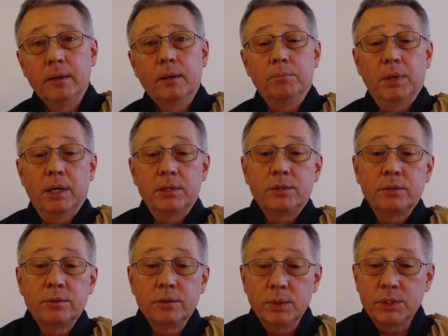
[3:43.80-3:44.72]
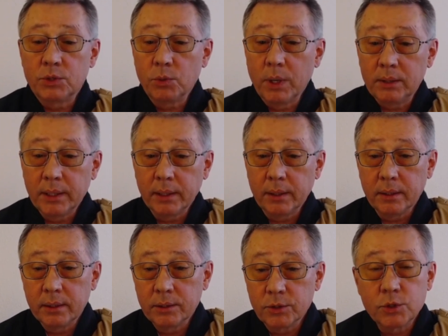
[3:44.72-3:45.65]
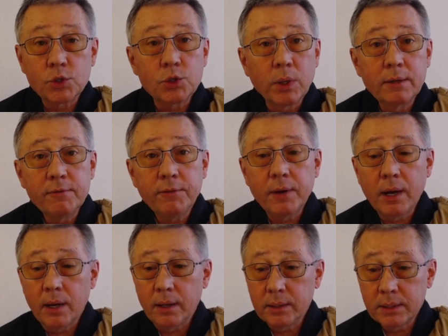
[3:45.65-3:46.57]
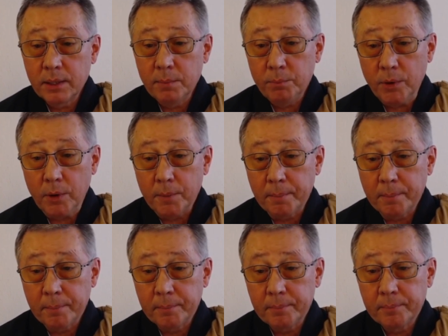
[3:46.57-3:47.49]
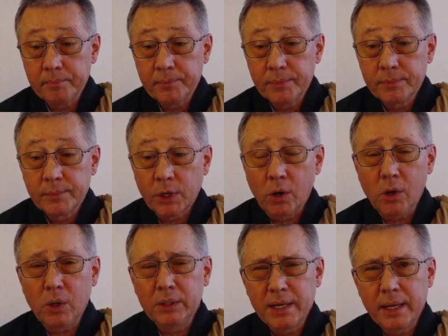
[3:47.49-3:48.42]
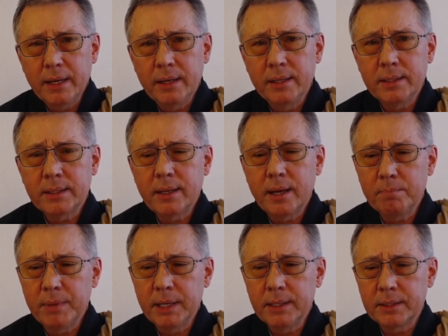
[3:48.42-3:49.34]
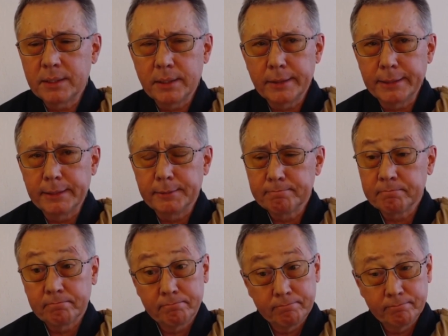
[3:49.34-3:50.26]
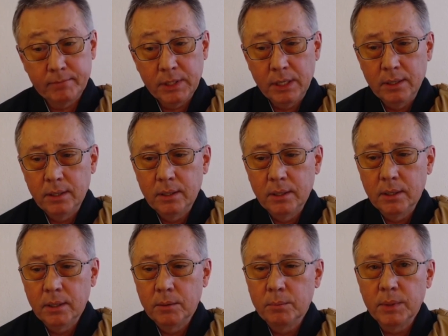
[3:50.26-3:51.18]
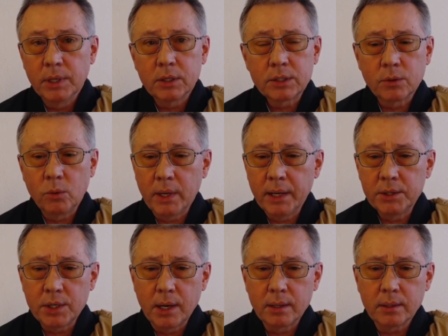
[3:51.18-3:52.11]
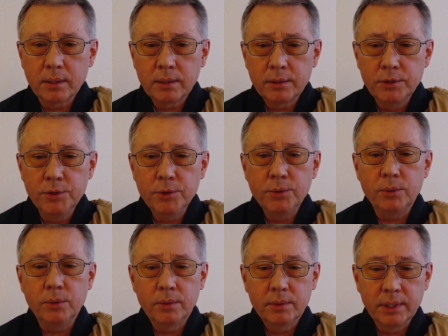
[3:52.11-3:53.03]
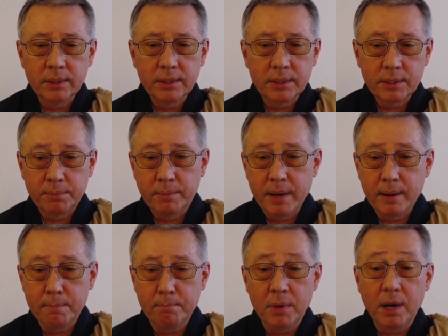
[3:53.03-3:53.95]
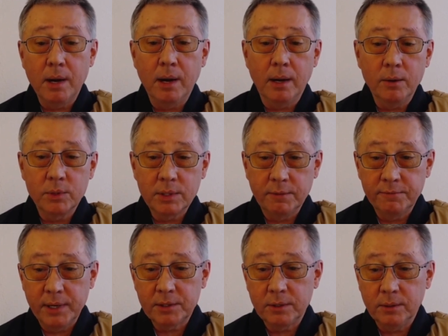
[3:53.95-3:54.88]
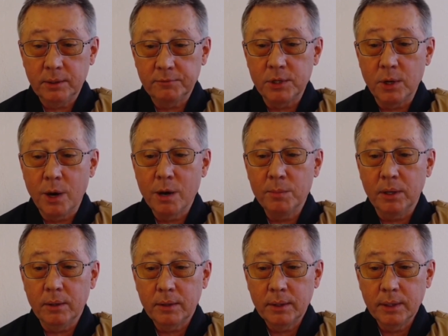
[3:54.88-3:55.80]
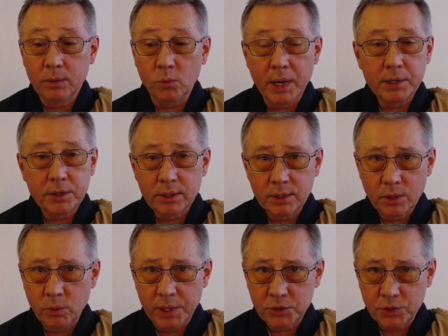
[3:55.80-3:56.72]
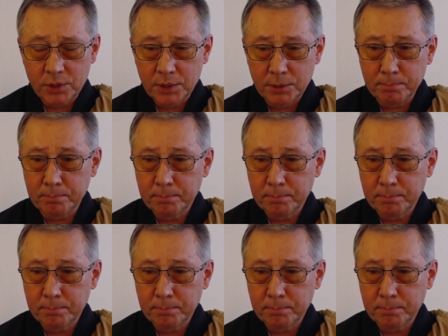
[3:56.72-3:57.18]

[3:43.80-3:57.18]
Mazu was dwelling in Chuanfa Temple. All day he sat meditating. Master Huaizhang knew that this man Ma was a vessel of Dharma and went to question him.